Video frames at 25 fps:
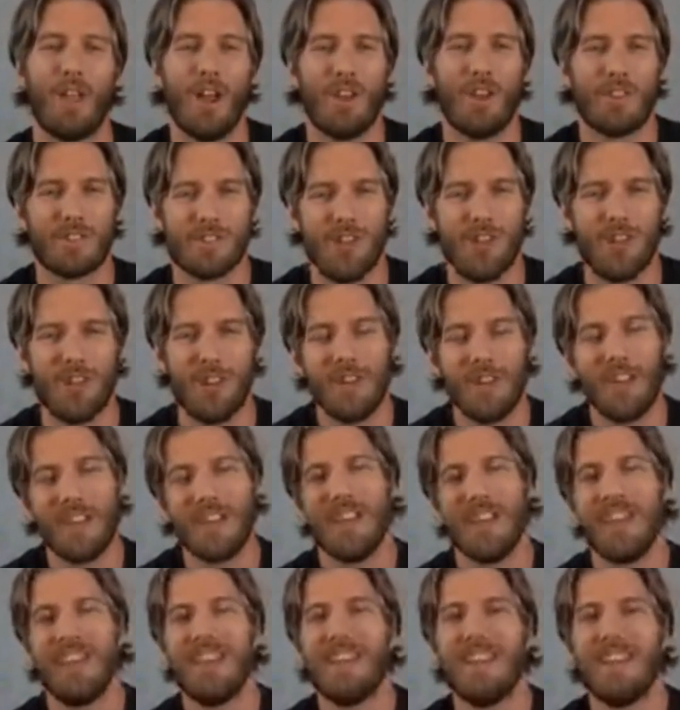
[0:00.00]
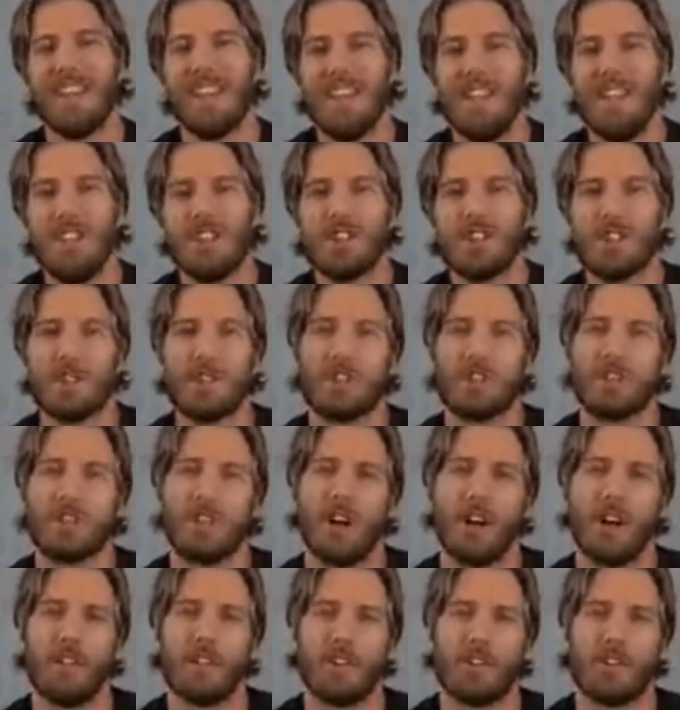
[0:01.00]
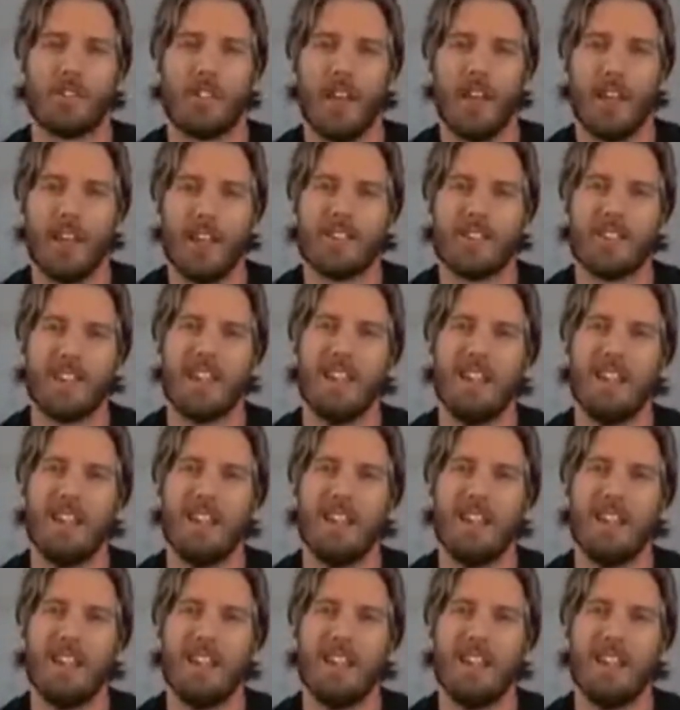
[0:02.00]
So each of the drivers then is